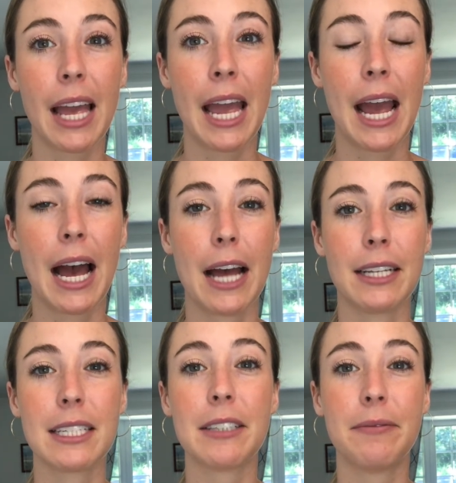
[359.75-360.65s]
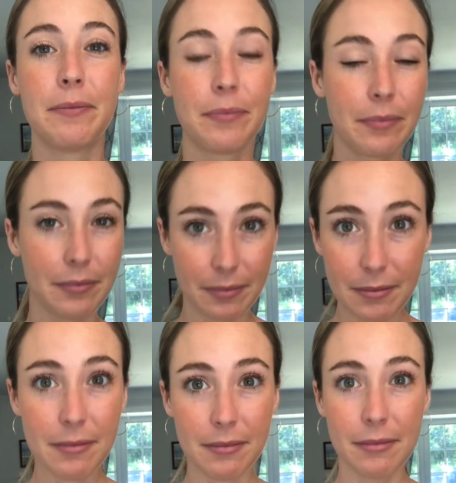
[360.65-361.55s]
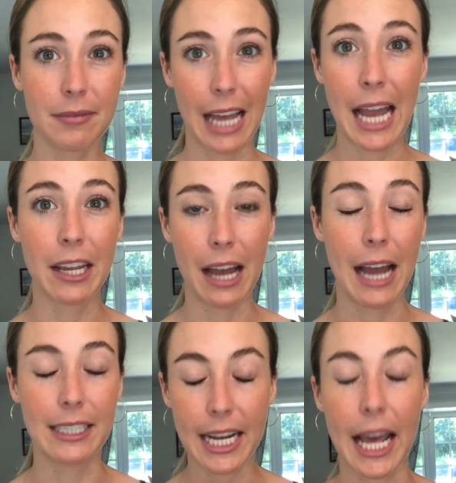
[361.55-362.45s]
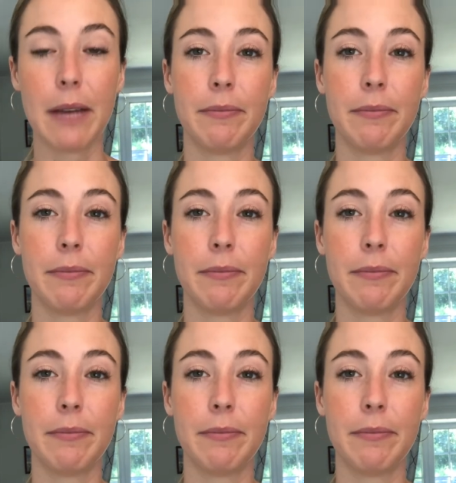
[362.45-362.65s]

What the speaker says: And I did it,